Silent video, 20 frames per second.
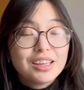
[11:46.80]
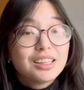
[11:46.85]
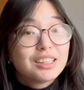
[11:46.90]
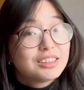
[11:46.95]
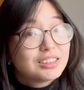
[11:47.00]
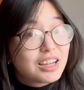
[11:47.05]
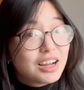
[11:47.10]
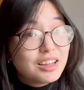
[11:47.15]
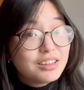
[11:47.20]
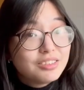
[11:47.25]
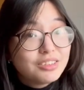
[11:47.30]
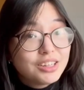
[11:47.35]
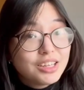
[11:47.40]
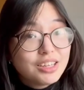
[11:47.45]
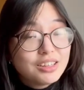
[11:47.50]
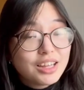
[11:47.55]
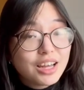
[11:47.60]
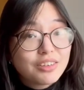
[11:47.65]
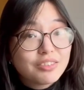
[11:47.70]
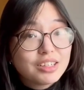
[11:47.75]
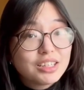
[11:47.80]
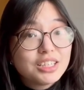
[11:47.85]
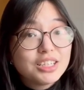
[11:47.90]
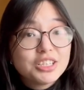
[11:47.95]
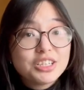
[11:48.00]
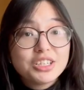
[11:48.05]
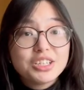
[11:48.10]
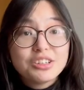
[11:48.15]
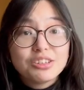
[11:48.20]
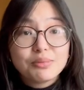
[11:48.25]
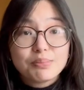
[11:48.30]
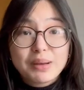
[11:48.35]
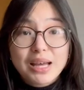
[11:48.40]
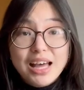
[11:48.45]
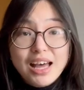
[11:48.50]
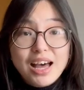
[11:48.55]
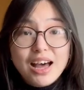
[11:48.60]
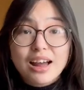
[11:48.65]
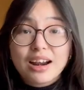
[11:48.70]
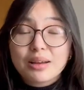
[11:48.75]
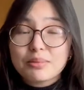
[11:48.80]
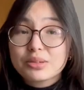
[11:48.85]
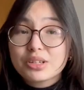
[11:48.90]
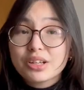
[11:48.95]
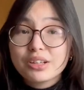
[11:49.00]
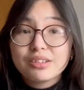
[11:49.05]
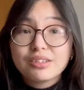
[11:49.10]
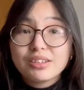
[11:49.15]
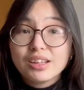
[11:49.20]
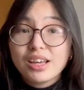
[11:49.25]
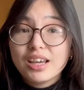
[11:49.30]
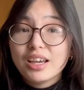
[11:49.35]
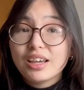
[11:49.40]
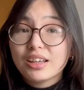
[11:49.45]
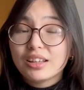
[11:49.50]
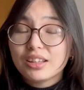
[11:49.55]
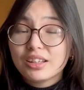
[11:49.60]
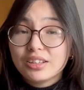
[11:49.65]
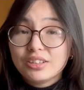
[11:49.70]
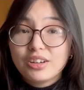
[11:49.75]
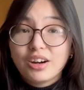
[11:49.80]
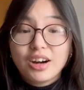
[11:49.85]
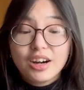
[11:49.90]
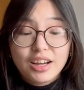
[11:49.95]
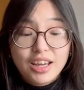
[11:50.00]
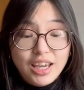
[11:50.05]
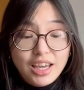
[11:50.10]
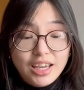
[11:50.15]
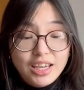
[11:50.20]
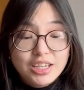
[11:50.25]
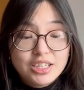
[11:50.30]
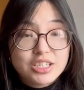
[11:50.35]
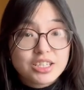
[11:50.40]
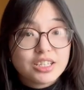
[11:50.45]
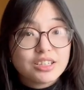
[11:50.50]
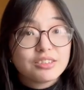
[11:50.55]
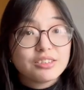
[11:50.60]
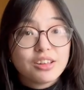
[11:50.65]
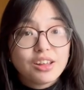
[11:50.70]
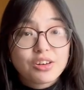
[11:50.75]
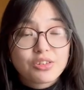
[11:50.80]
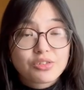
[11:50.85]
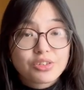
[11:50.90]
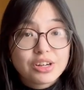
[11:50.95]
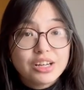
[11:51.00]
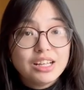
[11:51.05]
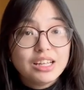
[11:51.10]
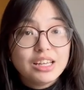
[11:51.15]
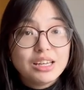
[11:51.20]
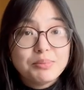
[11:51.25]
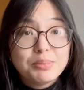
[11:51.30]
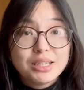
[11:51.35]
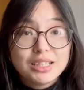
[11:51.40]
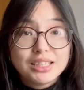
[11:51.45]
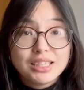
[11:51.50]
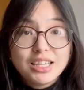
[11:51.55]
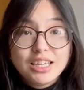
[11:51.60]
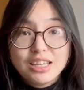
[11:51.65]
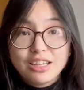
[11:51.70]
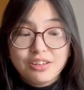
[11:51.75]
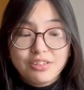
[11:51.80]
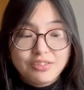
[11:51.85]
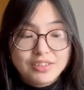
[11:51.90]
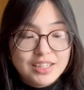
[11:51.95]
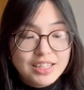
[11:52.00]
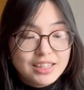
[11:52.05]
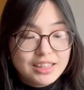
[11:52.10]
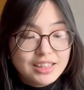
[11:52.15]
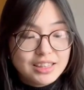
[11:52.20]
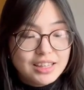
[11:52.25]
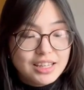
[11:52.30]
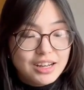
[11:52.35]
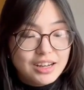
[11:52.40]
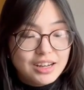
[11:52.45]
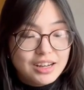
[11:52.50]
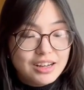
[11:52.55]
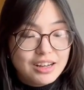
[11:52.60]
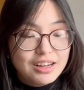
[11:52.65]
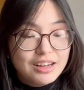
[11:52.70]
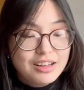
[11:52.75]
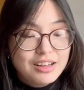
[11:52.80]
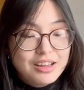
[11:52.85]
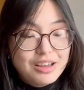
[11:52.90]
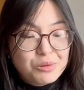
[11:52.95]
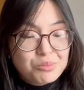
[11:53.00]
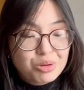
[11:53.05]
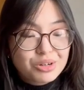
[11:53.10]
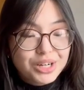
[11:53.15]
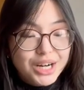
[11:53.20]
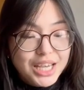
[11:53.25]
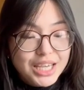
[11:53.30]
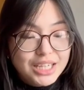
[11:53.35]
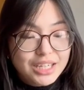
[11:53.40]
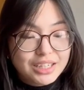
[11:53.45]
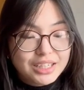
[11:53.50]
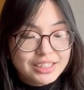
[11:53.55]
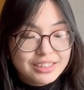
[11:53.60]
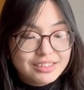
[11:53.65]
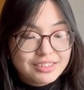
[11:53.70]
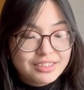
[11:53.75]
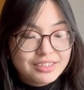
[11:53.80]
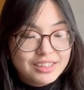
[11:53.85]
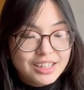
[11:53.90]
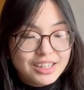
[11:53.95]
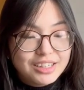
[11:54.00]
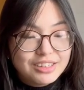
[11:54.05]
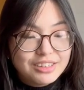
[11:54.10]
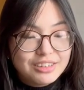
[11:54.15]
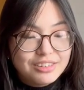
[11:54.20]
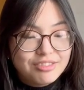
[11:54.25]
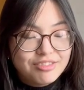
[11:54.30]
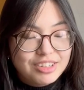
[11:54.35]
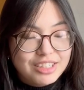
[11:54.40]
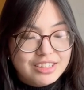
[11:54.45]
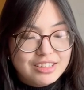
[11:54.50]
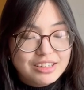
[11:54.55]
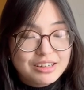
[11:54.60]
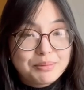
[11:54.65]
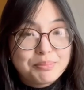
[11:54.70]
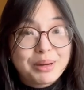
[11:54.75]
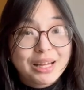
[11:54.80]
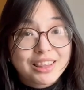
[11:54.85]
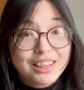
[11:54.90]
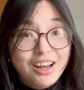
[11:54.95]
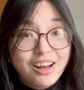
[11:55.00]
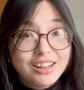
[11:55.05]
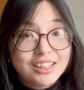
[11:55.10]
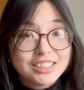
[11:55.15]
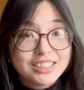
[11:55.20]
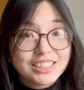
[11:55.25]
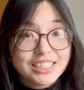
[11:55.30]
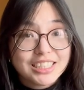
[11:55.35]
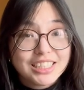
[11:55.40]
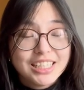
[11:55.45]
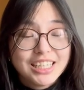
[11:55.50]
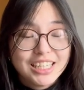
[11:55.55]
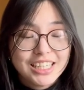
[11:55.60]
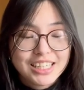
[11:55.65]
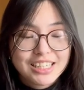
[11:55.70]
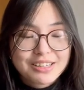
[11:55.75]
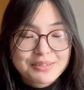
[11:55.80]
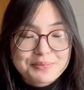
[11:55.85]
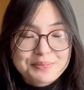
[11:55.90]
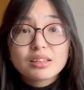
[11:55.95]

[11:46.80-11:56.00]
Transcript: Not saying that religion is bad, I'm just saying in the Dark Ages they really believed in prayer instead of pathology.